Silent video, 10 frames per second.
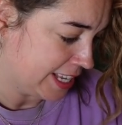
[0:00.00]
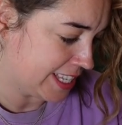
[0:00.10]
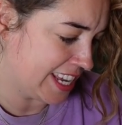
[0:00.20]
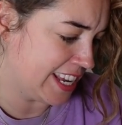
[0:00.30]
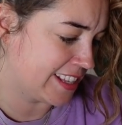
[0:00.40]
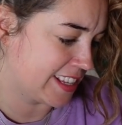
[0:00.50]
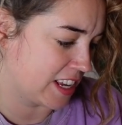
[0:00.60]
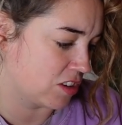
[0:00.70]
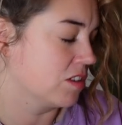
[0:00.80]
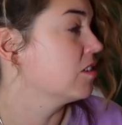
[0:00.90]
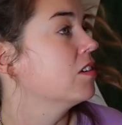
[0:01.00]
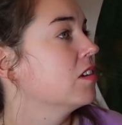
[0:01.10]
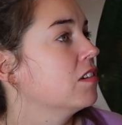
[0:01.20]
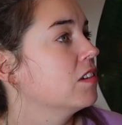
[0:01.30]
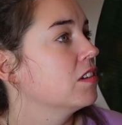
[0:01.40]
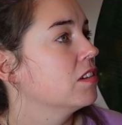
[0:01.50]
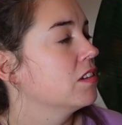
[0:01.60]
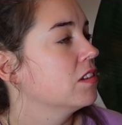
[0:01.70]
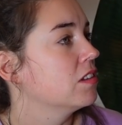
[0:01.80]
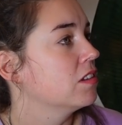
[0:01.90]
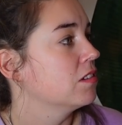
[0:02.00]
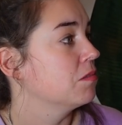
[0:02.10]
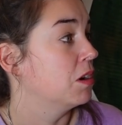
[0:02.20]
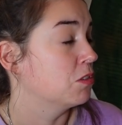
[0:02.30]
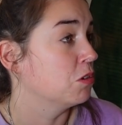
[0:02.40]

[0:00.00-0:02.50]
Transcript: See? I think I never use retinol.